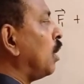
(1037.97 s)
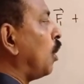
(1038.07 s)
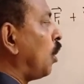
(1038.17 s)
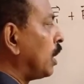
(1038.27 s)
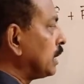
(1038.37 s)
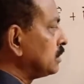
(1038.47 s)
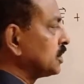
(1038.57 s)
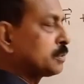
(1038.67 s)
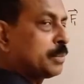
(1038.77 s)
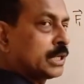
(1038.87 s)
on this
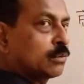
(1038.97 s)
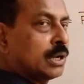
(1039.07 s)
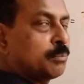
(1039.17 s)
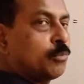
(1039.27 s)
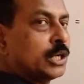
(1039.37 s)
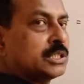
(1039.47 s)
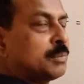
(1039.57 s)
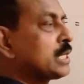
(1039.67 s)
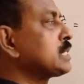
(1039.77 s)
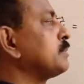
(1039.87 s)
particular point
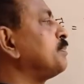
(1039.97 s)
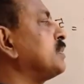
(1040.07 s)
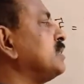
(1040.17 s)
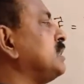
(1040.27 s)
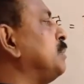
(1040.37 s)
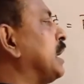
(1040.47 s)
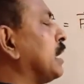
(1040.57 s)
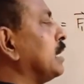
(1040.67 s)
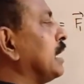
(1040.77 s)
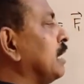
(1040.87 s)
mass.
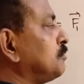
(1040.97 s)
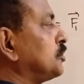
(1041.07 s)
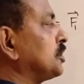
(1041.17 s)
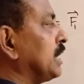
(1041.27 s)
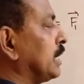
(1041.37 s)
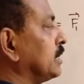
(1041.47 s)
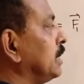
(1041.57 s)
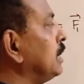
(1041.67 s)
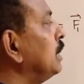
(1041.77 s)
Similarly, F3 another.